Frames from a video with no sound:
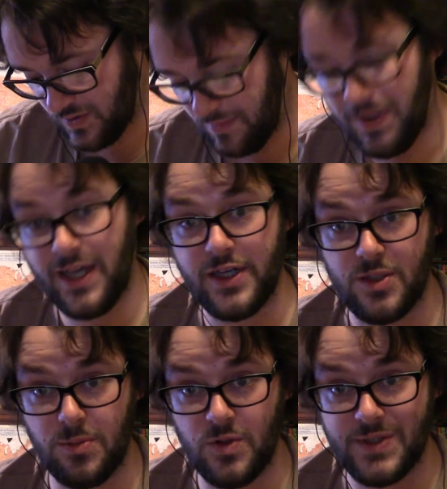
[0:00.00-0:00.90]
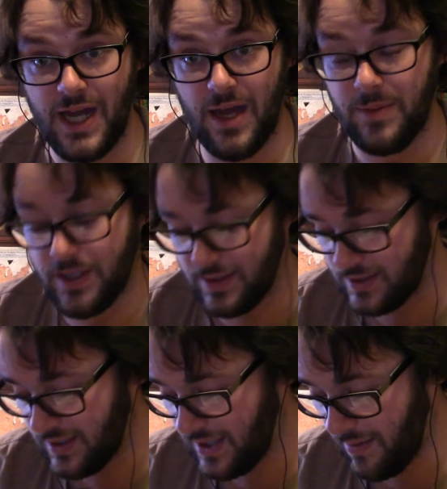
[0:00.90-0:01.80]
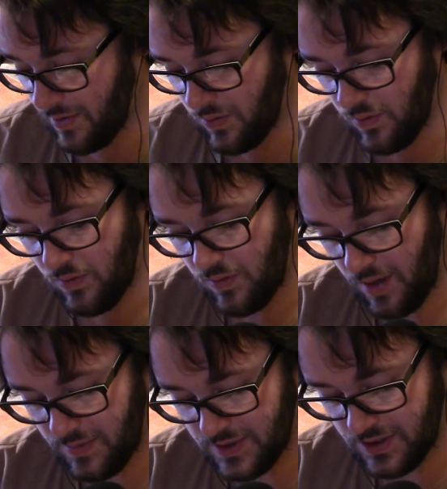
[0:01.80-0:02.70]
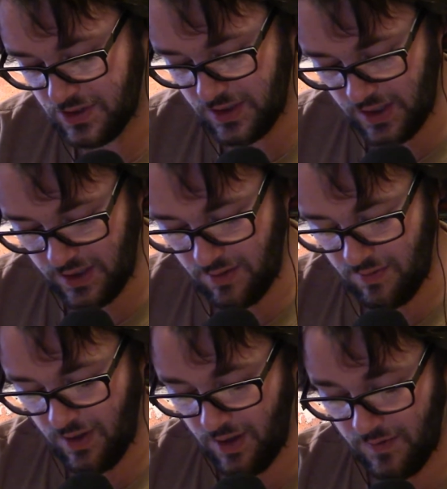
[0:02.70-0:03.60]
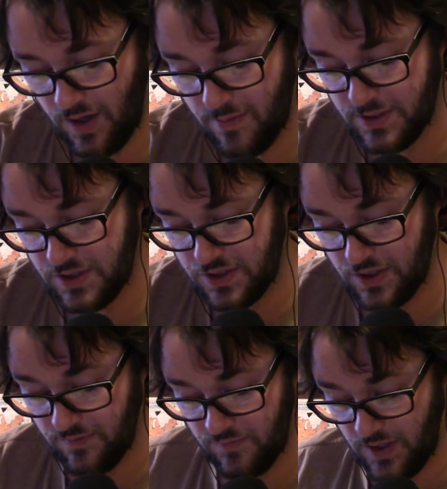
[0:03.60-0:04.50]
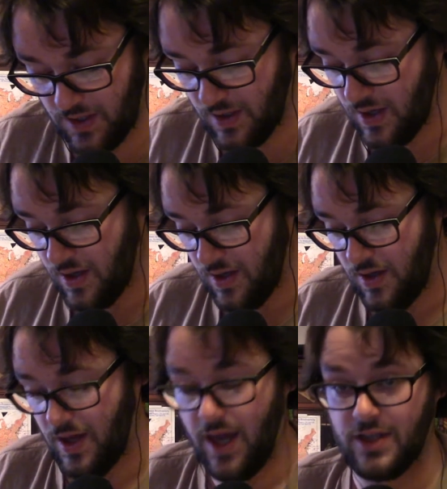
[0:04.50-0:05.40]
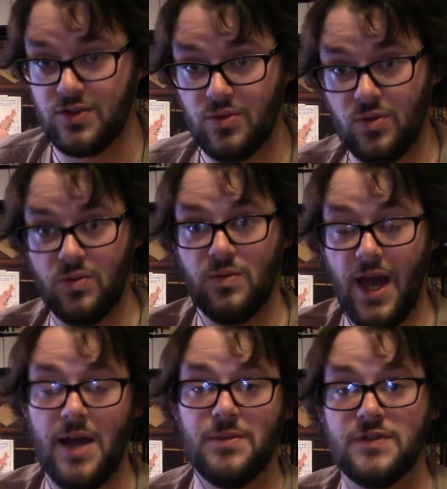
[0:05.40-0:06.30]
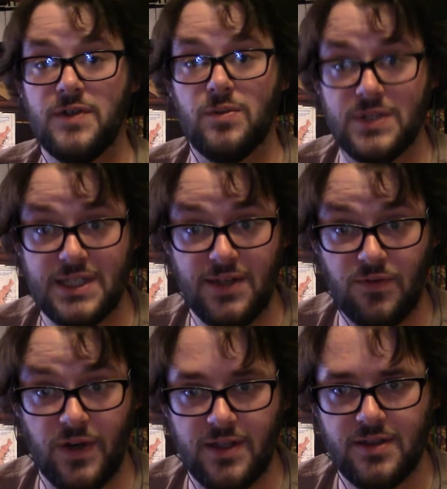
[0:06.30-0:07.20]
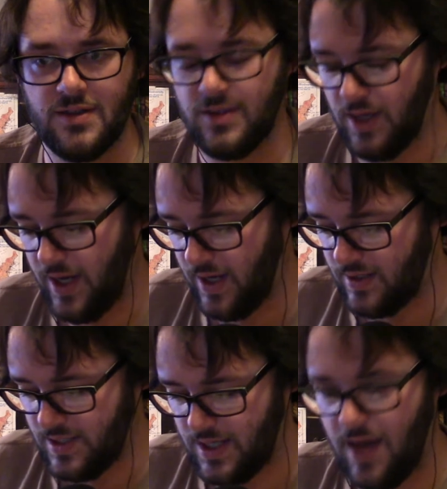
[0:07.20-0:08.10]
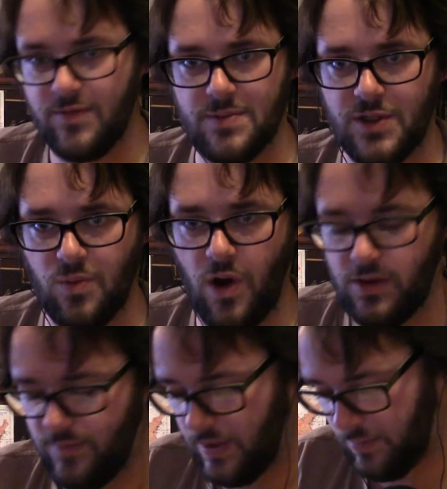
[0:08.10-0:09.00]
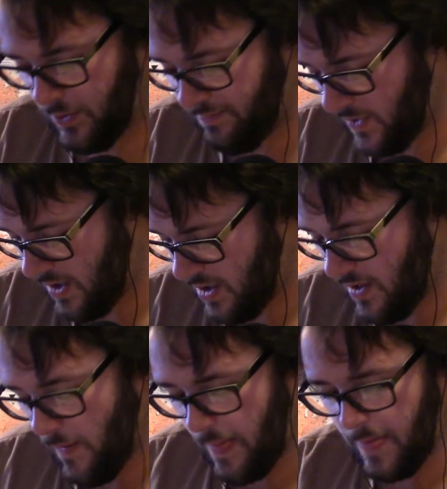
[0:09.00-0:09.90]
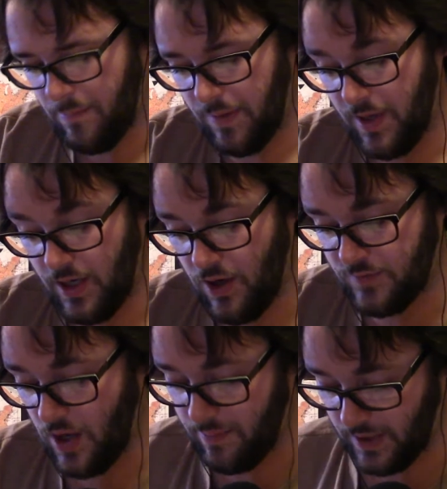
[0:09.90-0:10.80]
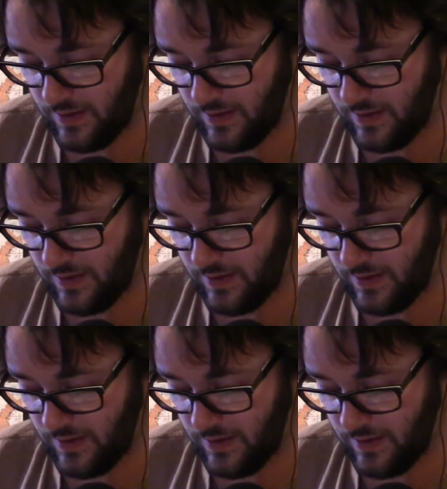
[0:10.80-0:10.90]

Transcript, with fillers: a pinkish blue sky because the chemical composition and uh, composition of the actual atmosphere was different and didn't have as much water vapor. But I'm getting off topic.